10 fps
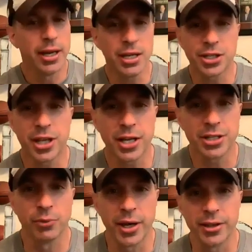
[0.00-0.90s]
He's
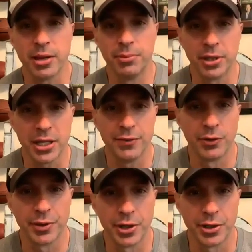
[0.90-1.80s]
changed the way they believe
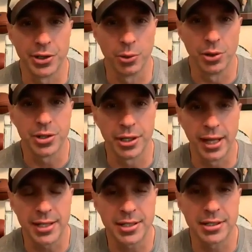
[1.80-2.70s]
over there, George,
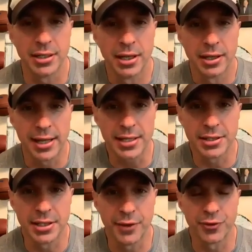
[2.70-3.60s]
and that's that's
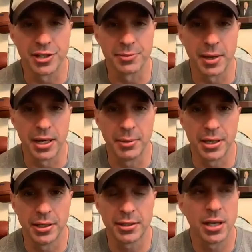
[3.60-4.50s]
the difference, man. I
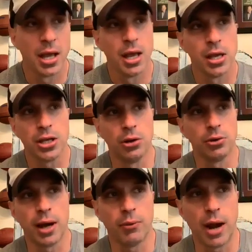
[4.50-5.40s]
mean, it's you
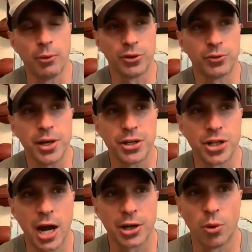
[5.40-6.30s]
know, I, I was reading
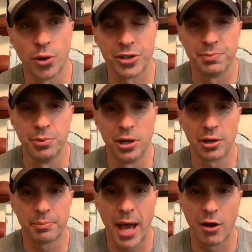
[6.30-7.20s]
John Gordon's
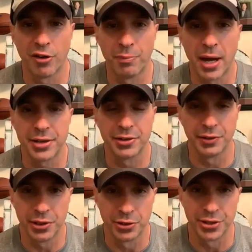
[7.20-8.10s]
book, Power of
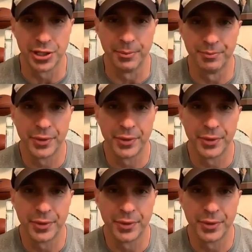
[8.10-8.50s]
Positive Leadership,